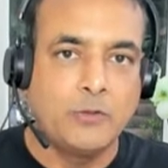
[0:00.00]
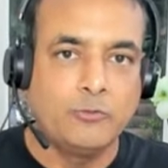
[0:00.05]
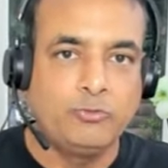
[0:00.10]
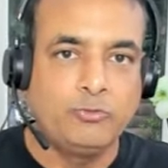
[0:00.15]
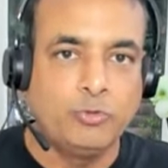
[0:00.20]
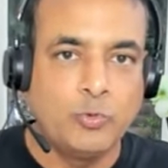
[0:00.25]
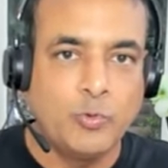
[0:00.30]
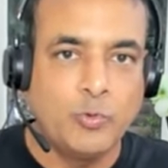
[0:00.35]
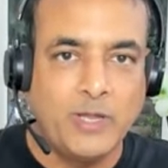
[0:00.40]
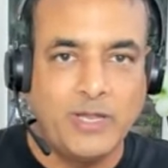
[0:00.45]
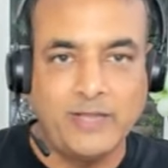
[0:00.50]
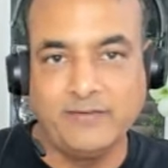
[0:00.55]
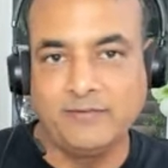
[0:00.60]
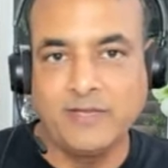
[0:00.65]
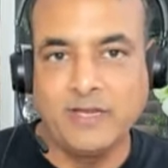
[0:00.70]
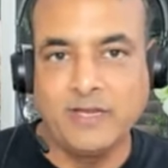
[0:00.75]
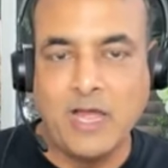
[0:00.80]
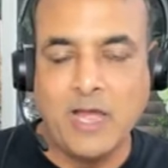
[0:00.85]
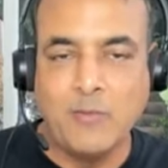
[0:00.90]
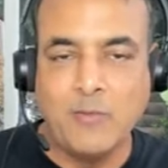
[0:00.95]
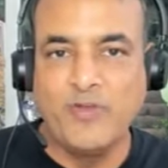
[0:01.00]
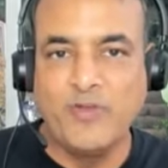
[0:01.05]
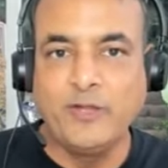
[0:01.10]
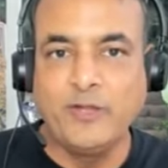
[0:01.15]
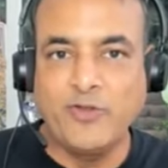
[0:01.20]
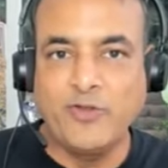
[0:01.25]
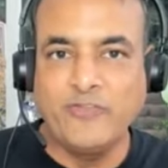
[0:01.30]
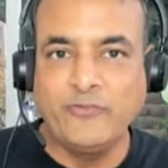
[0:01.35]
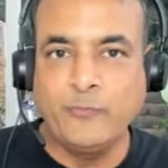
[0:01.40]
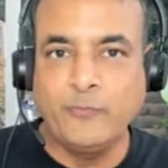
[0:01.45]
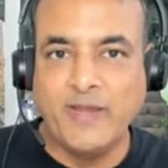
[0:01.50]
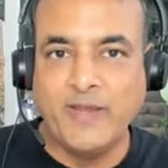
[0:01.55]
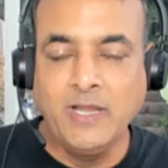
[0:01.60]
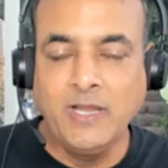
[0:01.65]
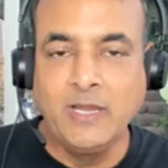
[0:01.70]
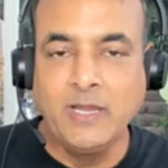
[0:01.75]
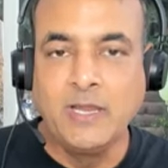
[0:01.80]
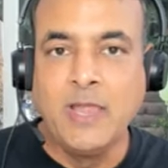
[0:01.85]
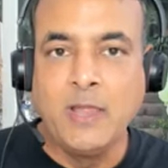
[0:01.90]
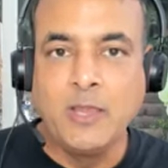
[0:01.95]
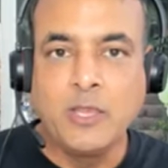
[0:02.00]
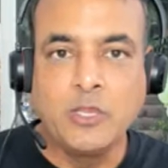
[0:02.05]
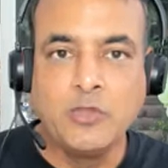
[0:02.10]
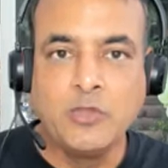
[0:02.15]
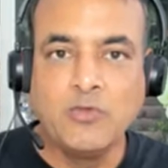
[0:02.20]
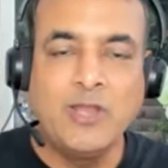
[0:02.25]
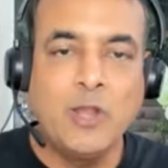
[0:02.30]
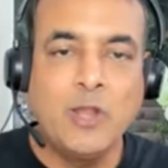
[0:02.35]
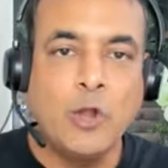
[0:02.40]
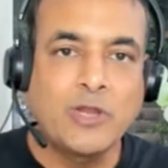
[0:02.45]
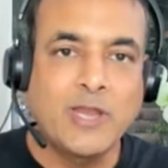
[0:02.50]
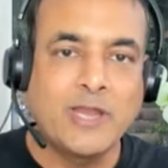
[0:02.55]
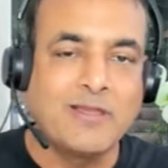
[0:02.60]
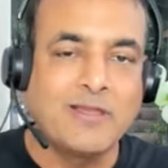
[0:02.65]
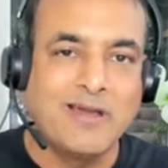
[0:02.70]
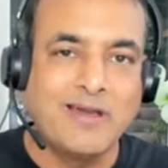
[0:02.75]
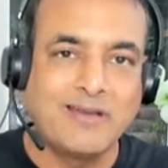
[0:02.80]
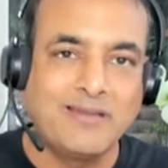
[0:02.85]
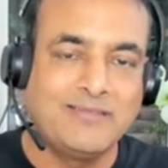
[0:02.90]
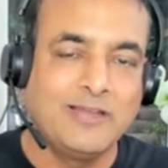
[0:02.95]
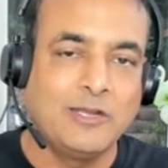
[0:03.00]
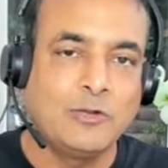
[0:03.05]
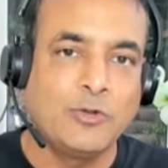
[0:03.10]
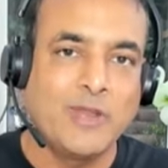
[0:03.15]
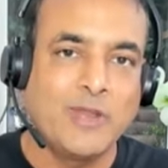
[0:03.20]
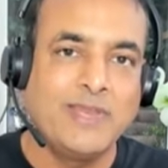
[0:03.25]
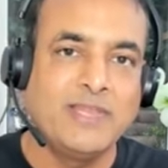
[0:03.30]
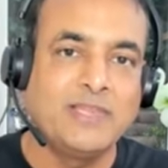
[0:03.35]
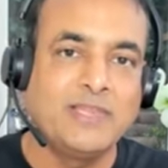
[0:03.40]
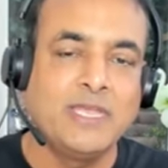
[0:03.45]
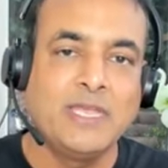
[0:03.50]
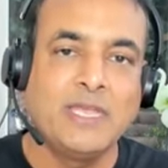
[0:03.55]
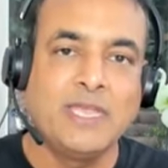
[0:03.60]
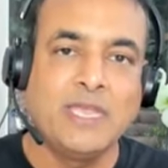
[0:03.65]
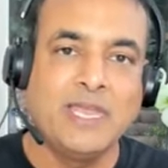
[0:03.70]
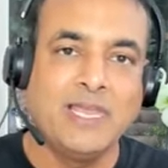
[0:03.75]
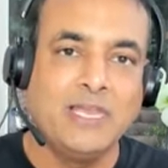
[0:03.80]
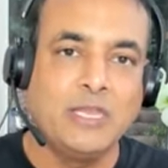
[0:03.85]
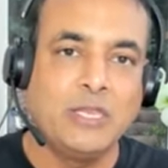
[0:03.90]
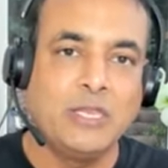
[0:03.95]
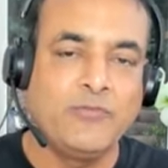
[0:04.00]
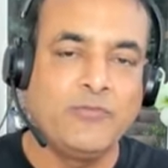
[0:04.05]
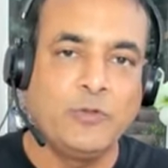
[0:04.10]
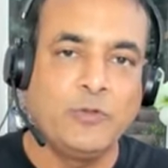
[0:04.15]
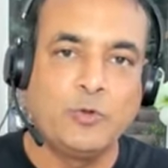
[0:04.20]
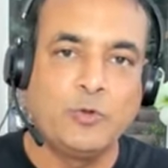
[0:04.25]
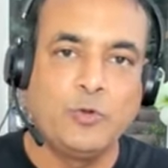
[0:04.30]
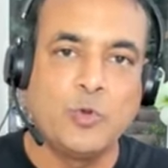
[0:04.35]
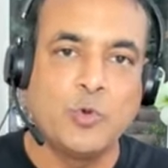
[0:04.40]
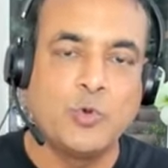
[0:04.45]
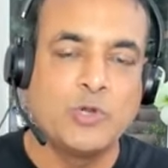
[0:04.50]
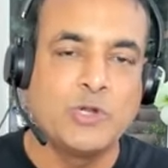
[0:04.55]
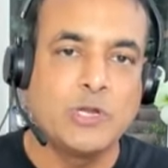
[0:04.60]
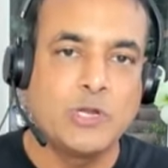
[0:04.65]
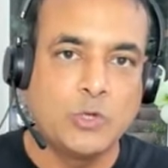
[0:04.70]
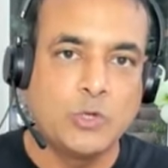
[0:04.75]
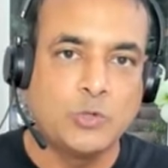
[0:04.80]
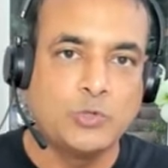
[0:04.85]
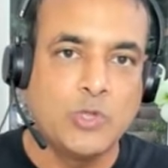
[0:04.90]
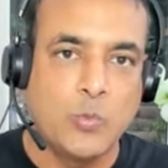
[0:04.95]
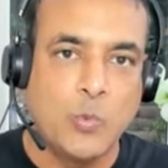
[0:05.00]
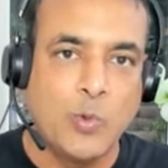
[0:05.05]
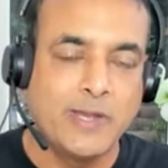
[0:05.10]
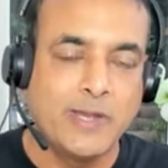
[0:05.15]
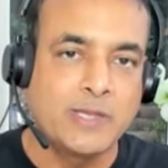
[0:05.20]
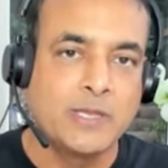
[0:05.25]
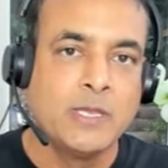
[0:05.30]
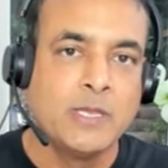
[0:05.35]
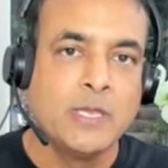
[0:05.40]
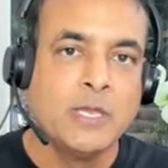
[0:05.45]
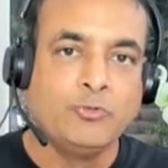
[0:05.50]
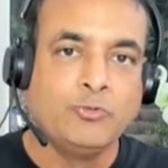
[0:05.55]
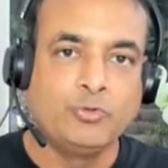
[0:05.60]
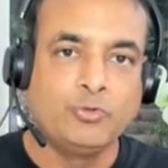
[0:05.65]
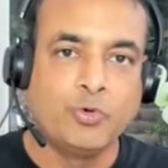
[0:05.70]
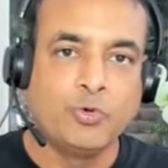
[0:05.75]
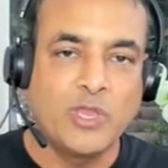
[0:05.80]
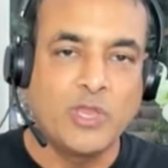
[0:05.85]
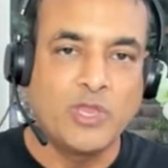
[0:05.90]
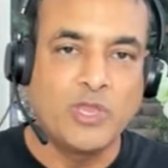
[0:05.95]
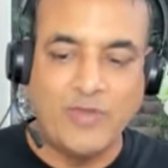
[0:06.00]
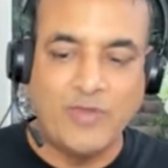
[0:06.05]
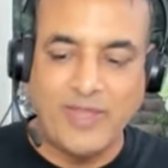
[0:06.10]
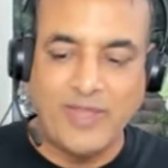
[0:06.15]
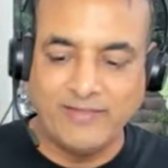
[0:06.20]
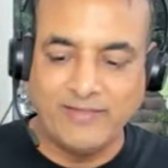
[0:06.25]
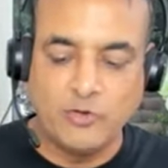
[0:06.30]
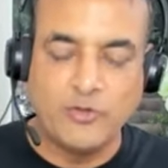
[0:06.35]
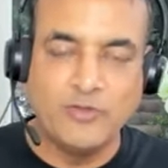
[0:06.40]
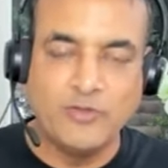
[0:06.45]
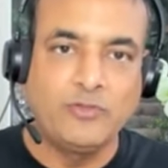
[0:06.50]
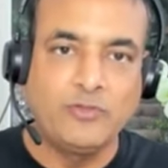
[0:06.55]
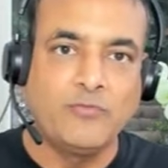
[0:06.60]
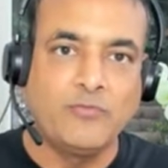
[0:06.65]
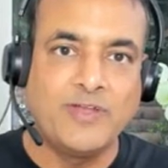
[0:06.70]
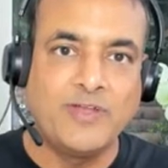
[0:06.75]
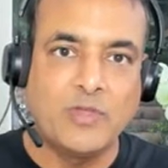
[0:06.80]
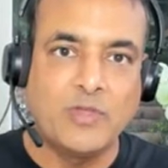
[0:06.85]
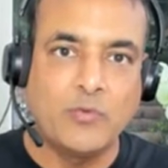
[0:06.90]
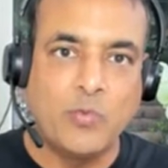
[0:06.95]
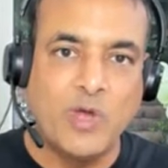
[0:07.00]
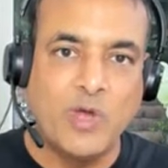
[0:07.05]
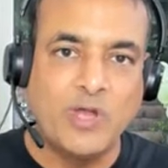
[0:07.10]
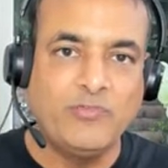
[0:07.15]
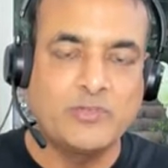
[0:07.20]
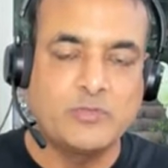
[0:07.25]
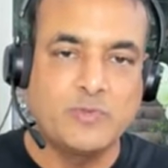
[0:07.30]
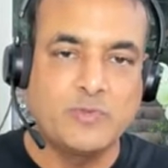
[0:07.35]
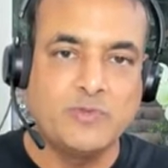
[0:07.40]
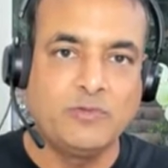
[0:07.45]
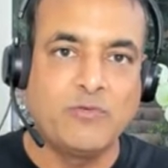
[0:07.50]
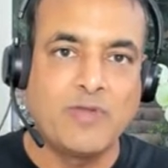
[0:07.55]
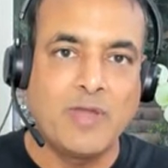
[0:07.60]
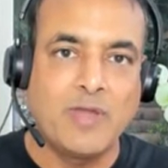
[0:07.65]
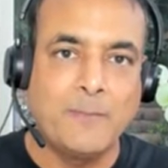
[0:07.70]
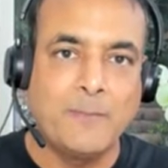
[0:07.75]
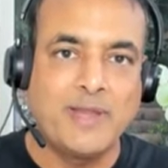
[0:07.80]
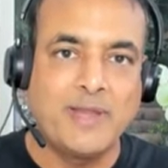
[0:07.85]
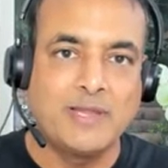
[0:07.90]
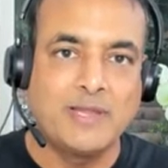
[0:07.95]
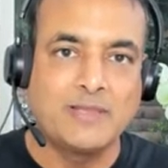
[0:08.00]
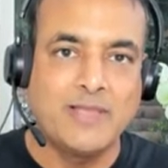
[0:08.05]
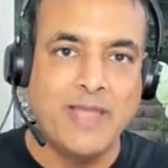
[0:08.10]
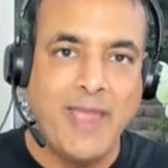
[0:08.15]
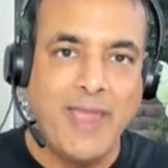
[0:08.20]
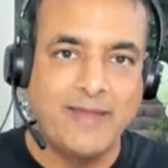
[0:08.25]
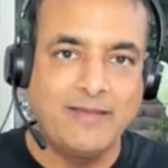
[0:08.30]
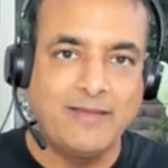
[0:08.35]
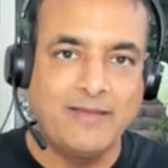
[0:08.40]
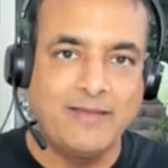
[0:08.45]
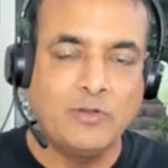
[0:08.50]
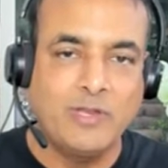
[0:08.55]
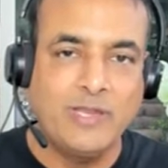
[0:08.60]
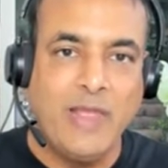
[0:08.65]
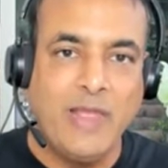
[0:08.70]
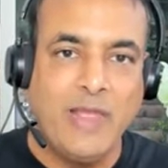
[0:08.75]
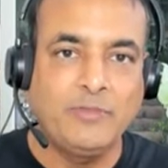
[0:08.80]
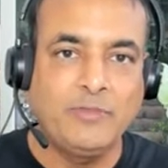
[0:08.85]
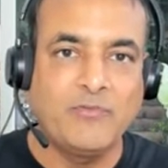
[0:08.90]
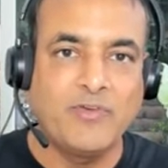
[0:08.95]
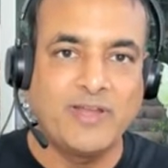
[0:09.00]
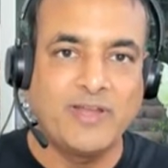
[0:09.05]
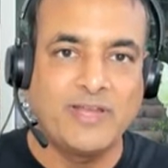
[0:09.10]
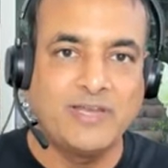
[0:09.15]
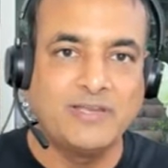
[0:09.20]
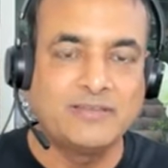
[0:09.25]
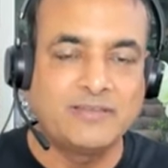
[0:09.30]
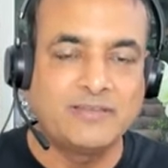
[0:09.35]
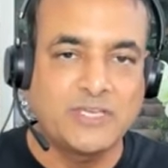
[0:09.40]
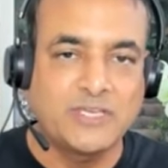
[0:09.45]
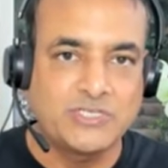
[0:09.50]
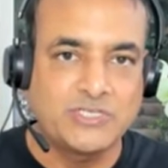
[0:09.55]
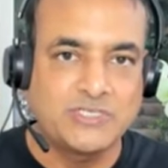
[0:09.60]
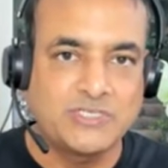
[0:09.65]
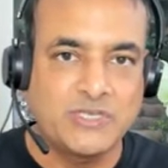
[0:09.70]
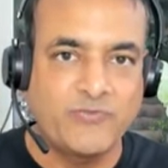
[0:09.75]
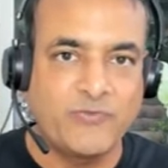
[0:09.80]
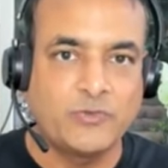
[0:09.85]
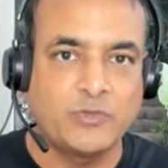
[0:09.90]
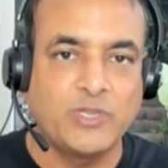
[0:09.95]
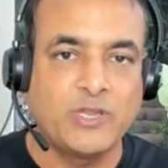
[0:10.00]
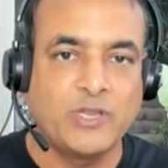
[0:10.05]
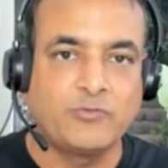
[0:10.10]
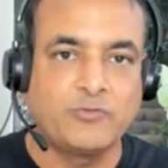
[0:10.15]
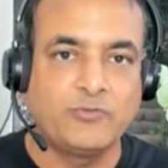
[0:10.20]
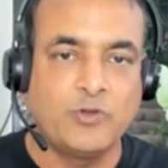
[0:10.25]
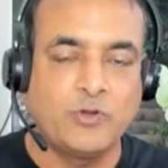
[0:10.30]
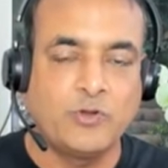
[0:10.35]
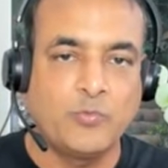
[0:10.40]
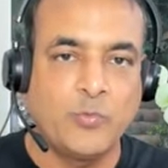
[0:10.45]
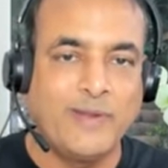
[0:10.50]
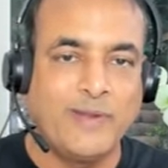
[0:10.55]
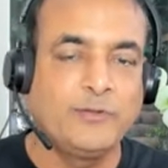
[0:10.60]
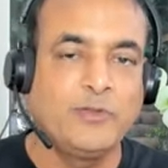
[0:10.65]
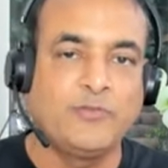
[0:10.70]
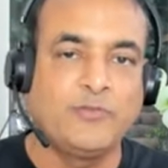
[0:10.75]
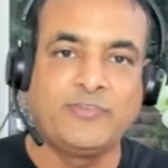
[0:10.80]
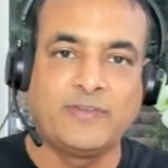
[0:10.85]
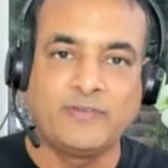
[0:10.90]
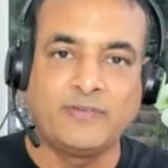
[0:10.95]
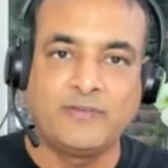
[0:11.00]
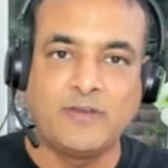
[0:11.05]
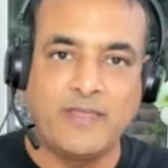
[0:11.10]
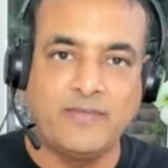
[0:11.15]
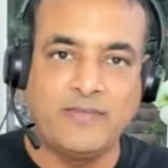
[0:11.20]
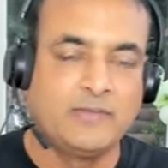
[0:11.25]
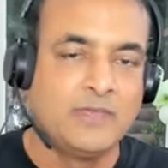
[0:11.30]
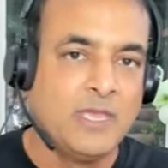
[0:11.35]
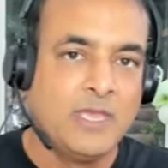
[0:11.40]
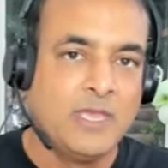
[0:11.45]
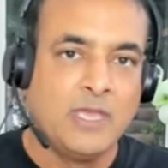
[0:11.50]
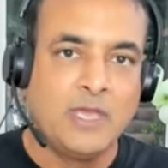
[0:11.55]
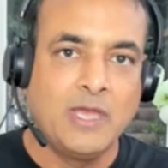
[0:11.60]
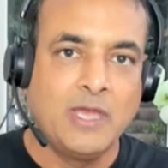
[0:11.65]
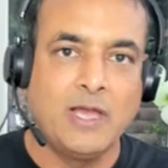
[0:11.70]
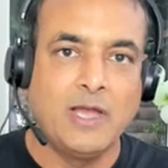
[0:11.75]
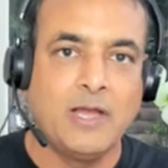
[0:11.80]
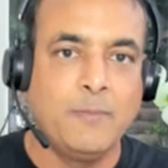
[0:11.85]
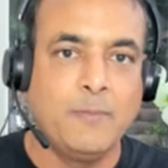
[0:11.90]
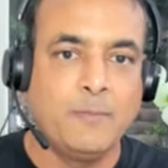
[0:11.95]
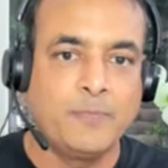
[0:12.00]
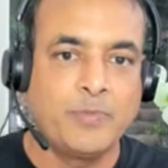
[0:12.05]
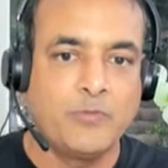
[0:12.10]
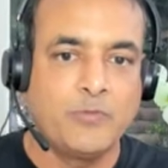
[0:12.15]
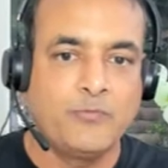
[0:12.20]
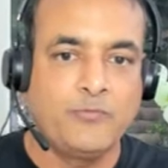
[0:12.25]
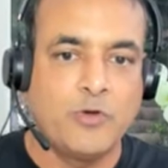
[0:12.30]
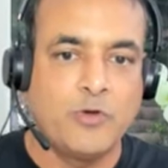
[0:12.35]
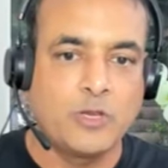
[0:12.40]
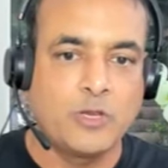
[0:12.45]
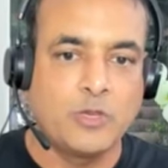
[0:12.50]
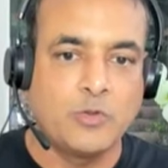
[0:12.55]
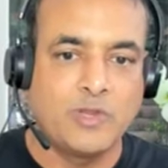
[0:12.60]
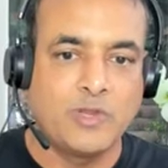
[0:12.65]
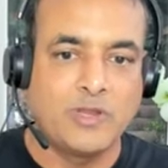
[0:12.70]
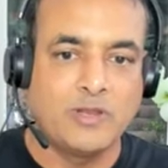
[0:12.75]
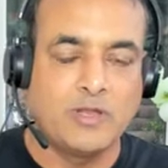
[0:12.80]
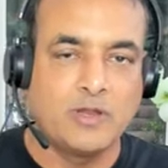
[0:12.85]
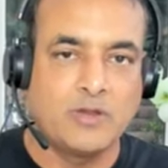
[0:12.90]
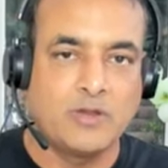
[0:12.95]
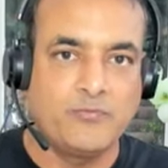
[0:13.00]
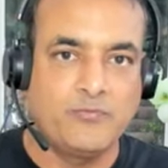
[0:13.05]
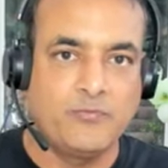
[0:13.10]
So as I said, I'm very transparent. You will not get a result on anything if you don't do the work. So if as long as you've done the work, which means you've completed the hands-on labs, you've attended the sessions. If you think it was not worth, you have 60 days for you can